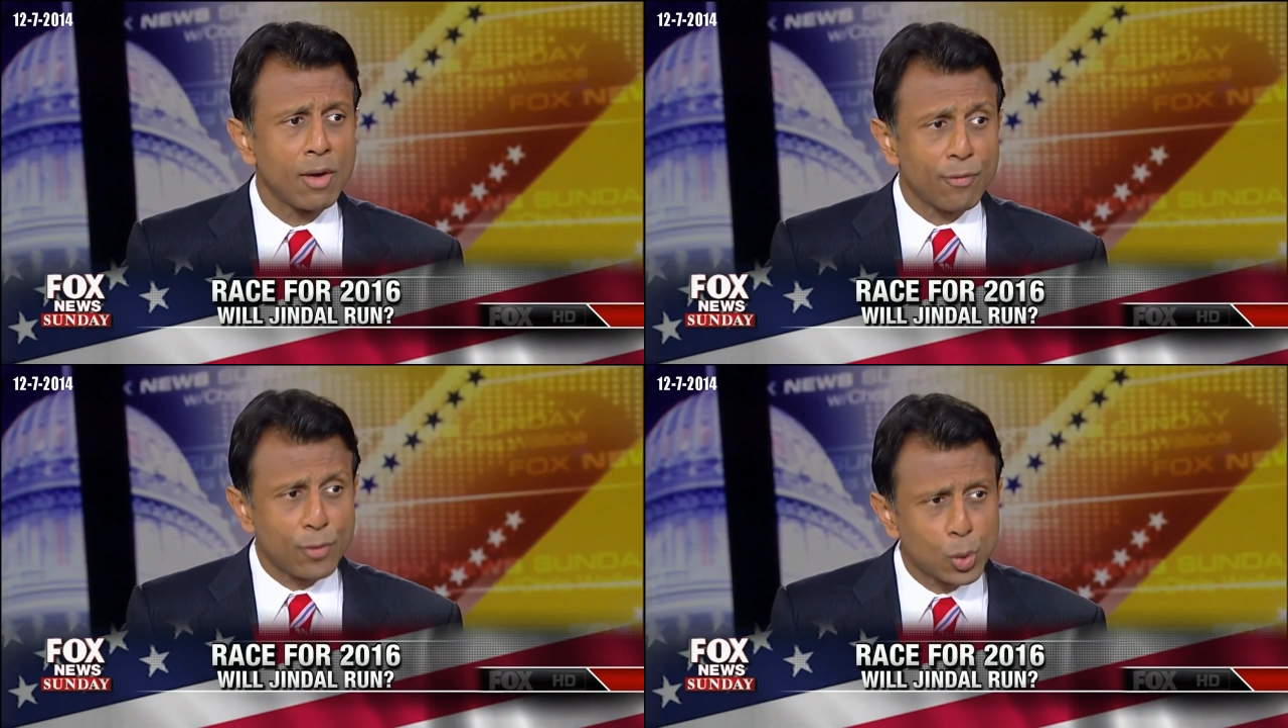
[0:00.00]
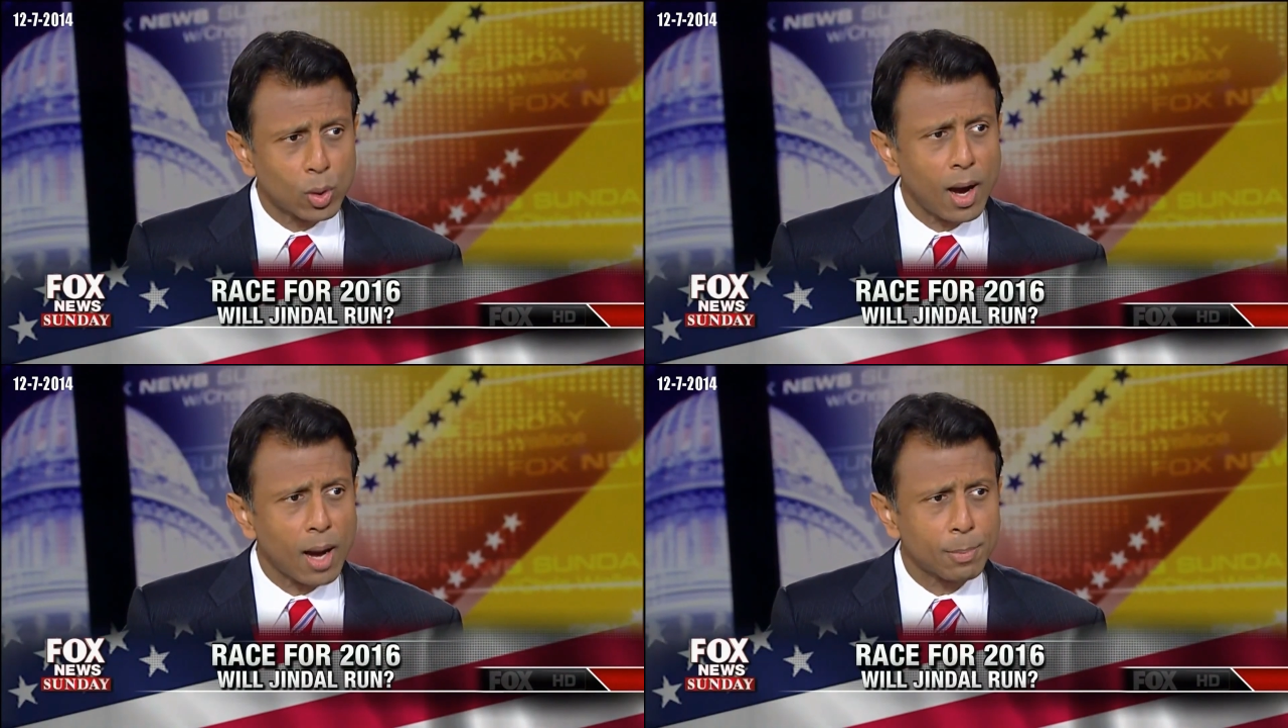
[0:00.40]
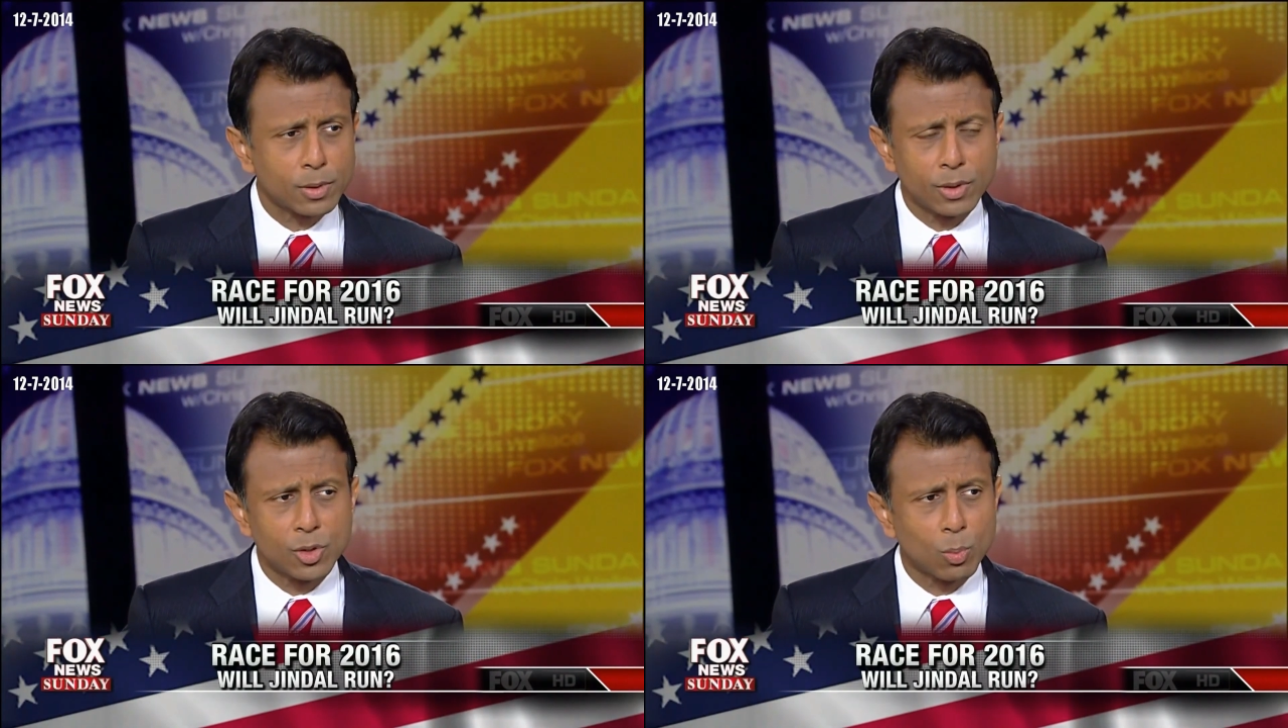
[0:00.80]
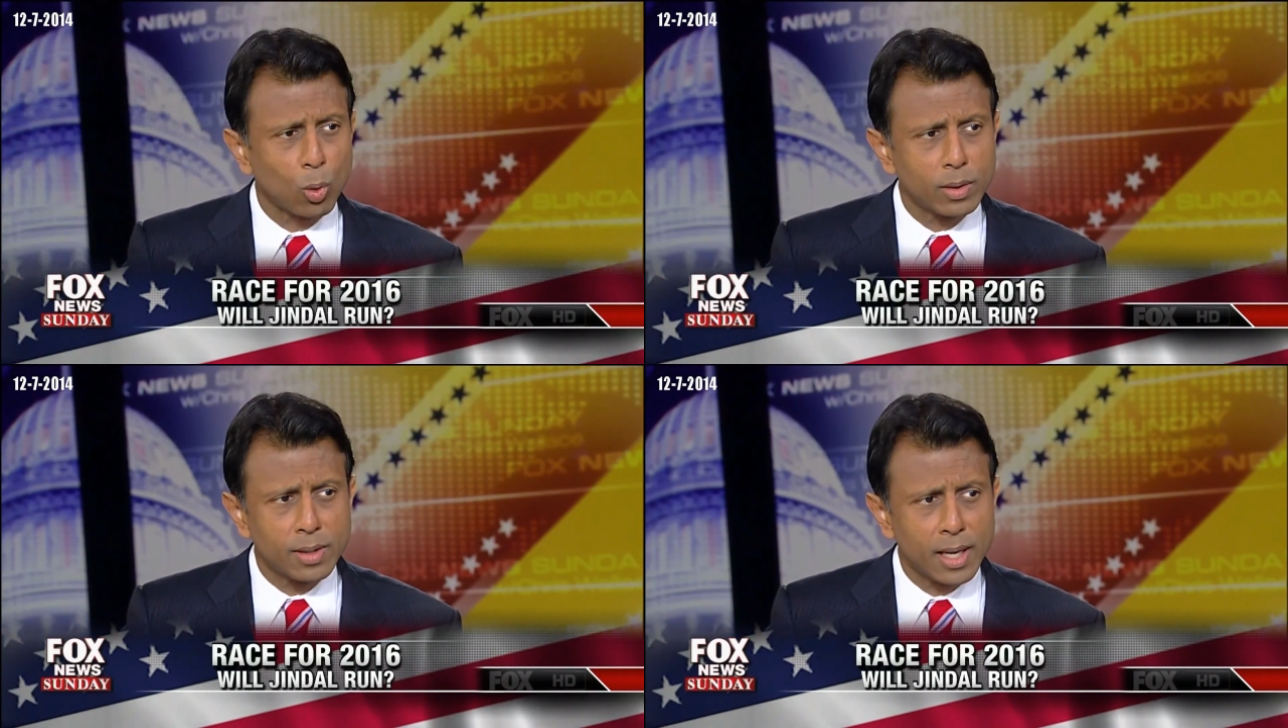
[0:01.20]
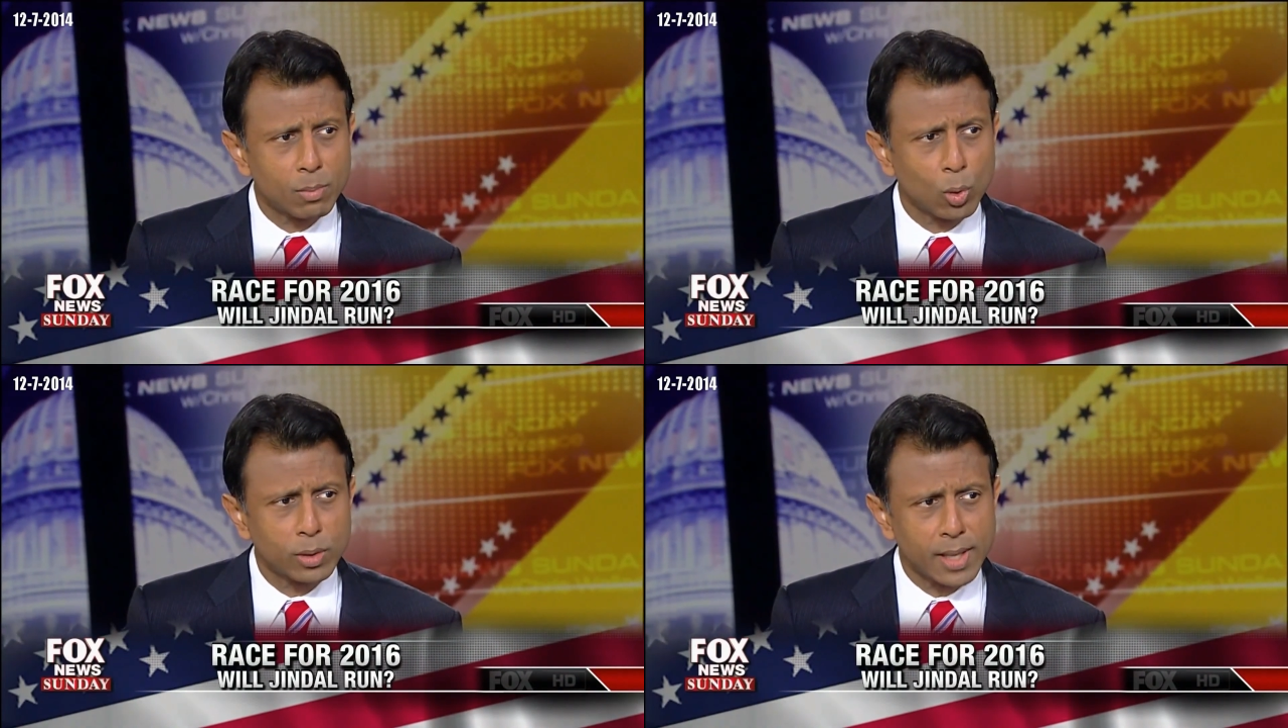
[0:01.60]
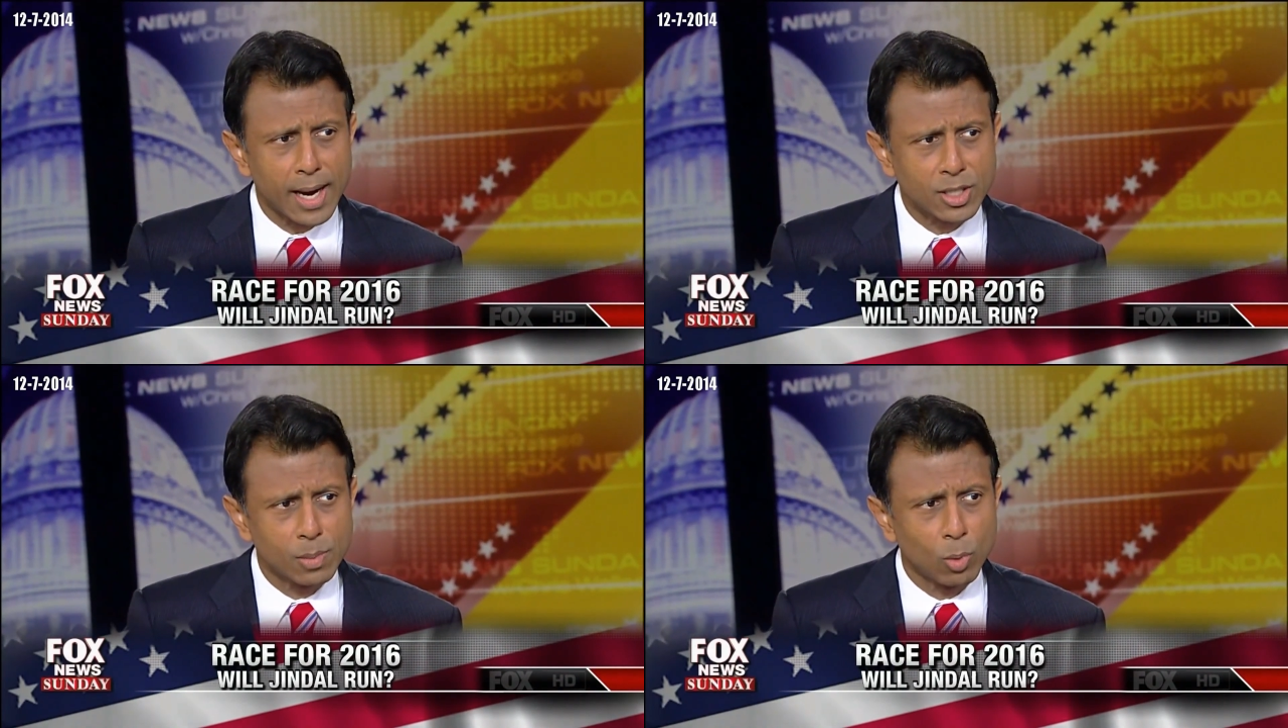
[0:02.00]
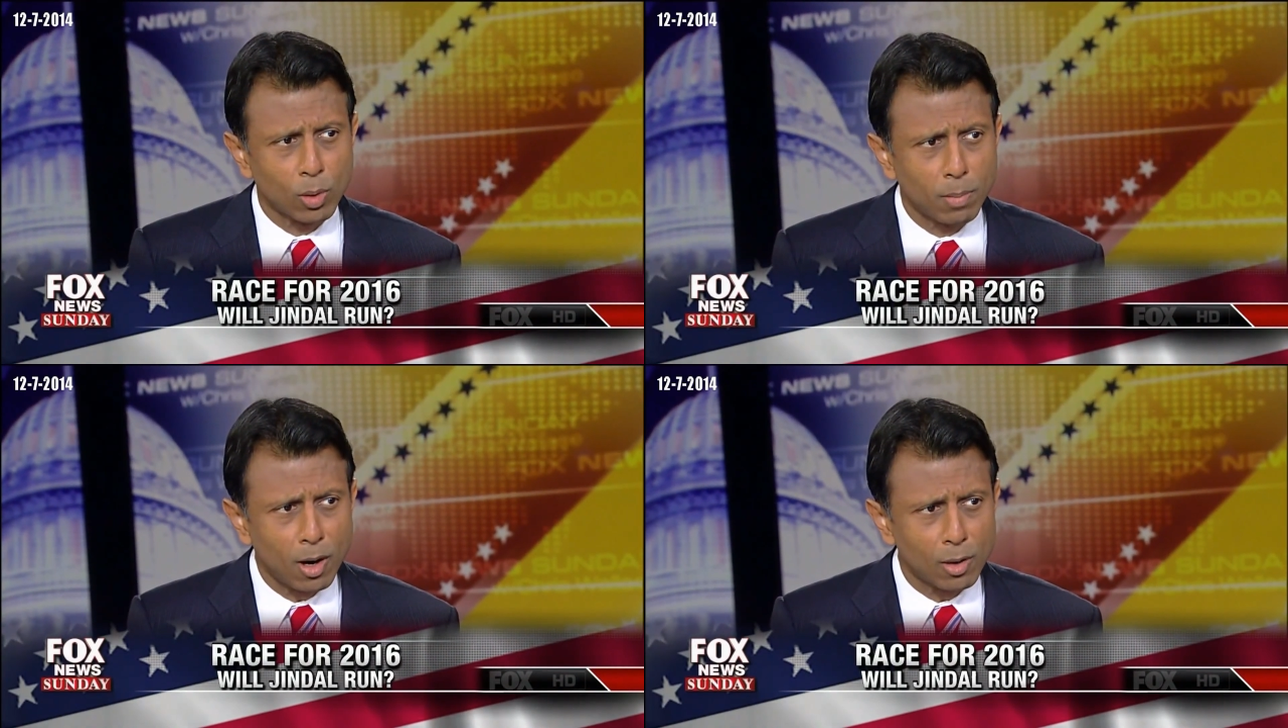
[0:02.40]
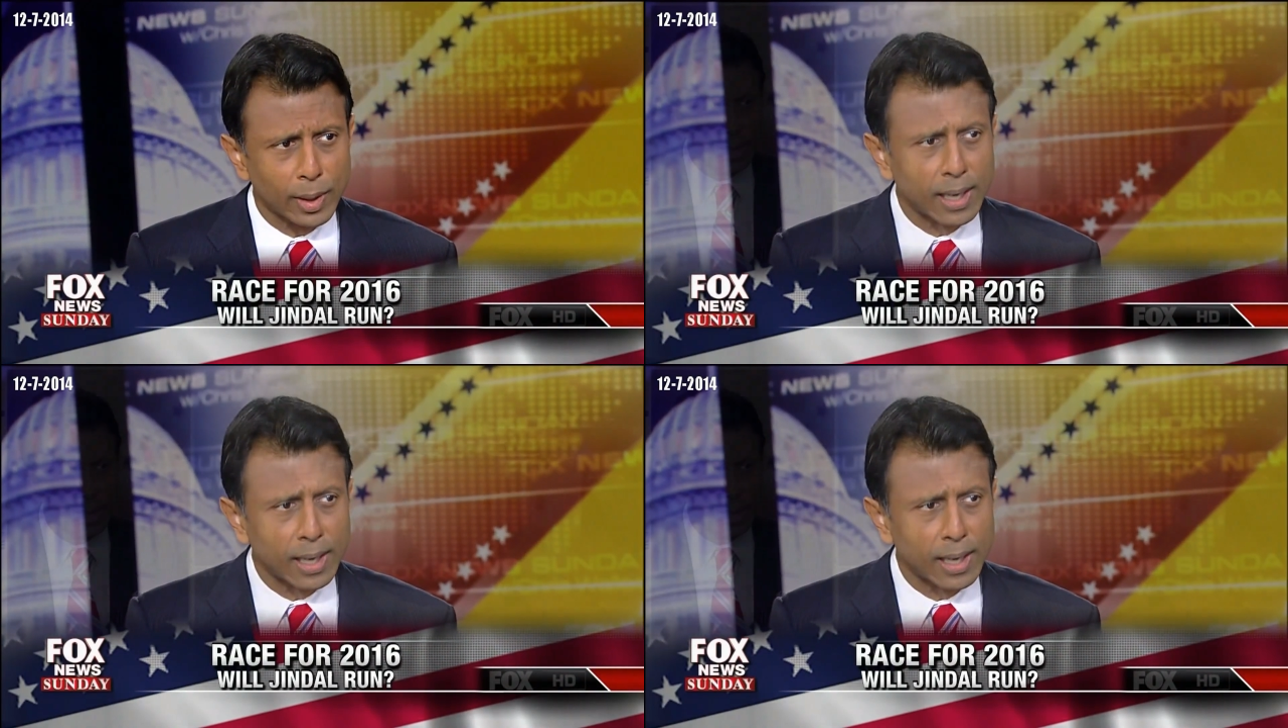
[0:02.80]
fewer opportunities, more debt, more taxing, more borrowing.